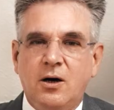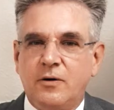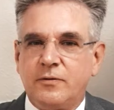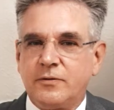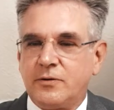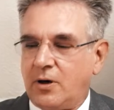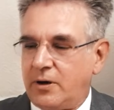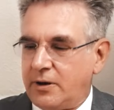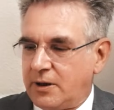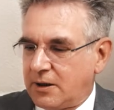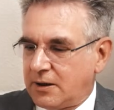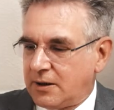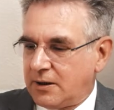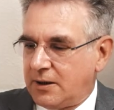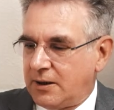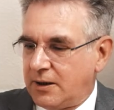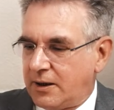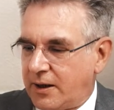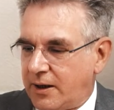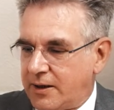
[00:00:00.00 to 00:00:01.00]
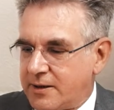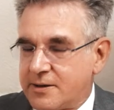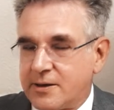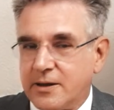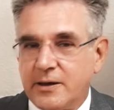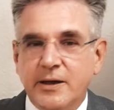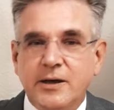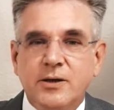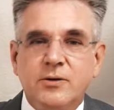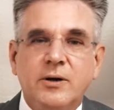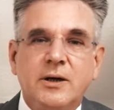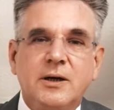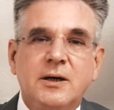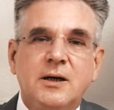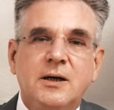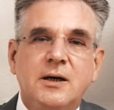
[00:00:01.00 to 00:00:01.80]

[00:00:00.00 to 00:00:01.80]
of conical and cylindrical